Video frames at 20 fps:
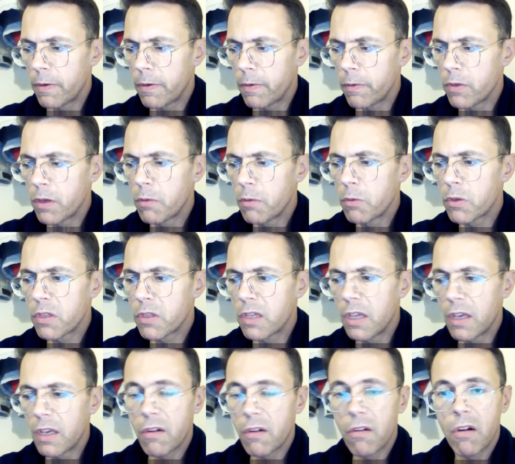they would
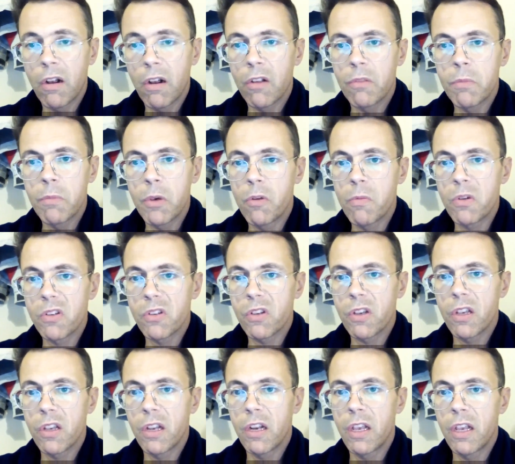gather on me almost
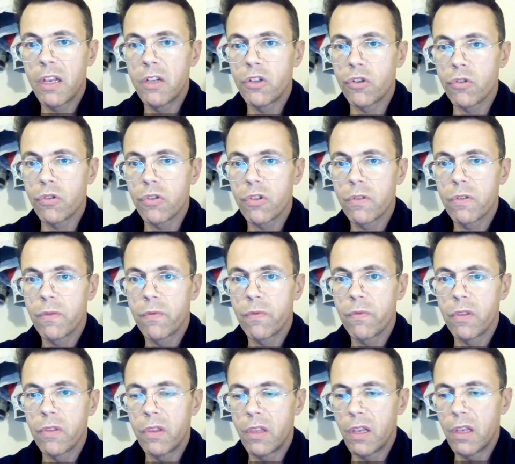like an angels.
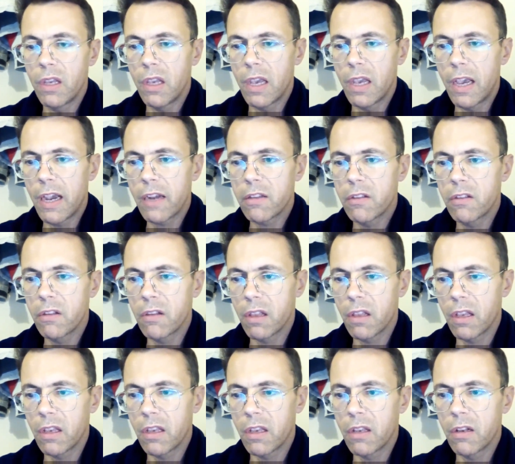They acted
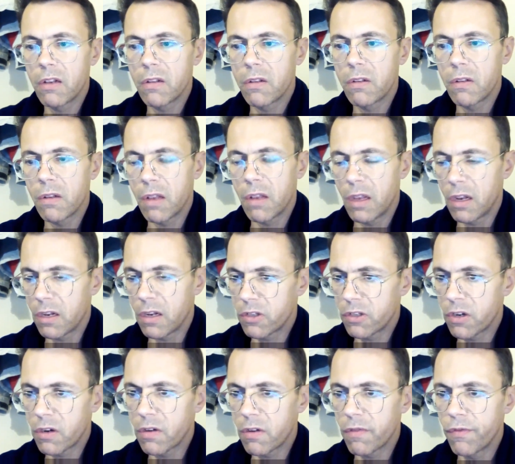like in a
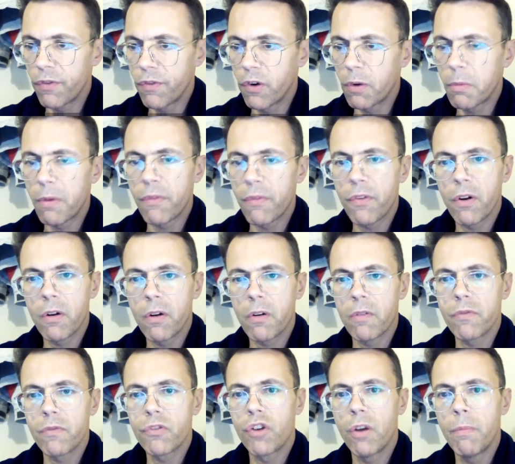certain form in front
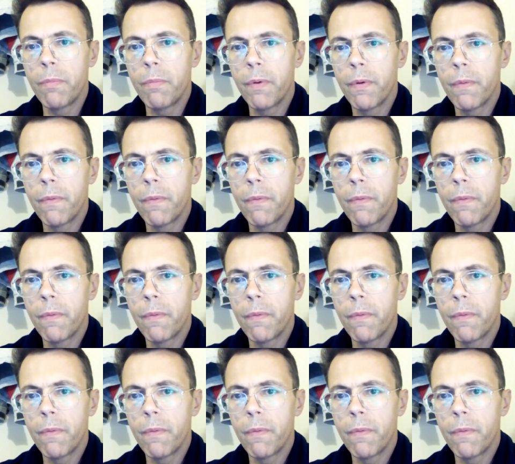of Trump.